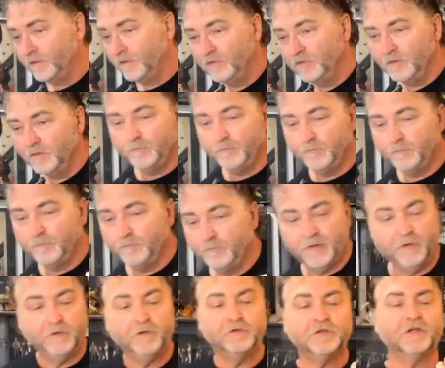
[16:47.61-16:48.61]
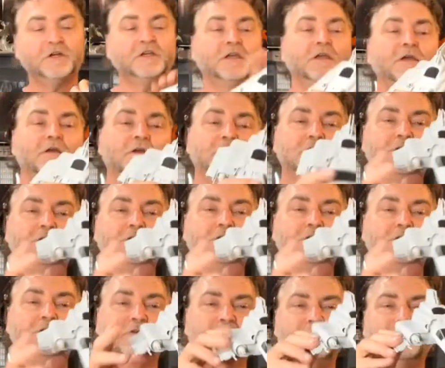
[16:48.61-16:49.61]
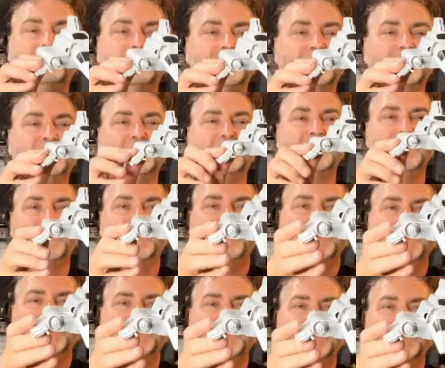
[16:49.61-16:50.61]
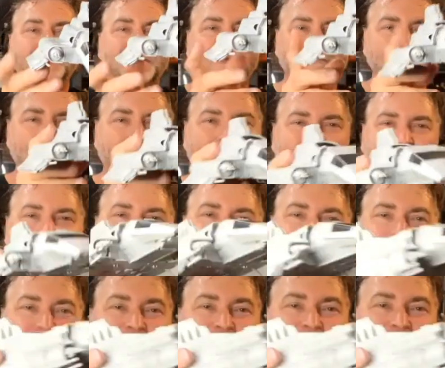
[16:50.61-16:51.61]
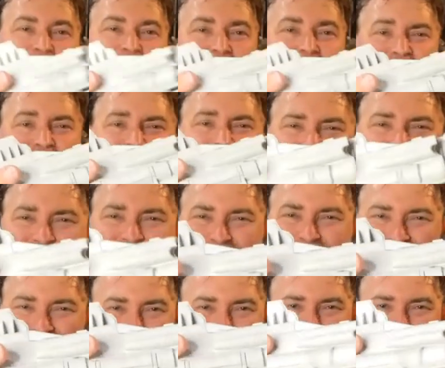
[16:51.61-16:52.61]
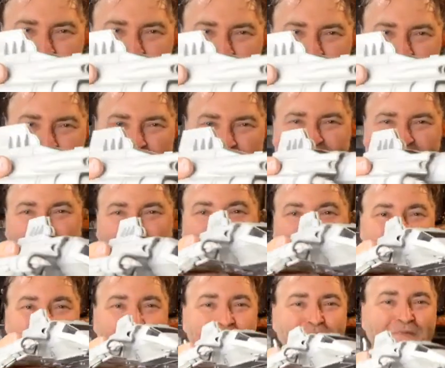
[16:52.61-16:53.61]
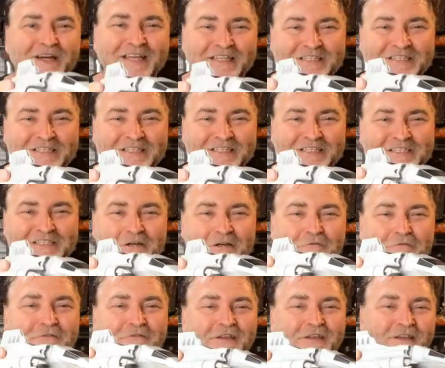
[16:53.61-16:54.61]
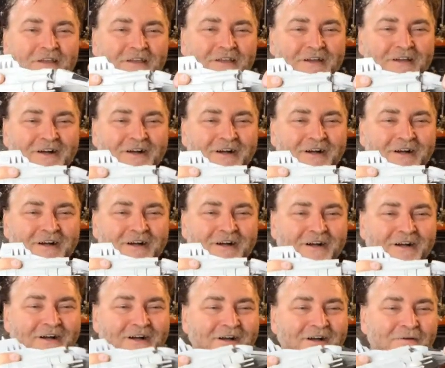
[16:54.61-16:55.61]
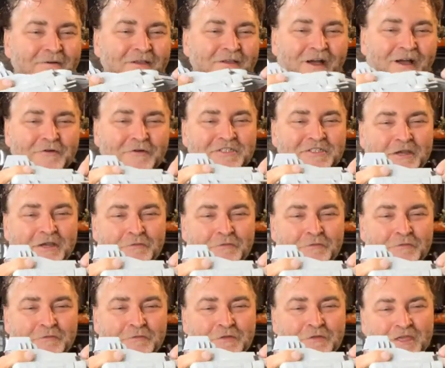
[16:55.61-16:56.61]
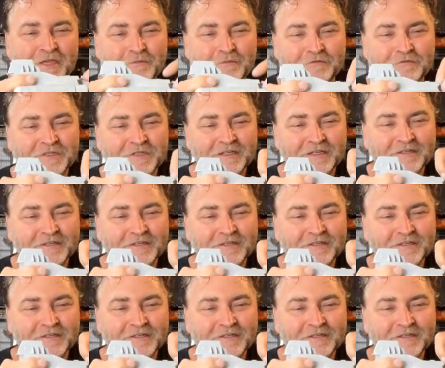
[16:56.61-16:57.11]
Imperial docking, this comes in 3 pieces. This is absolutely just gorgeous by itself. I want to see everything it moves here.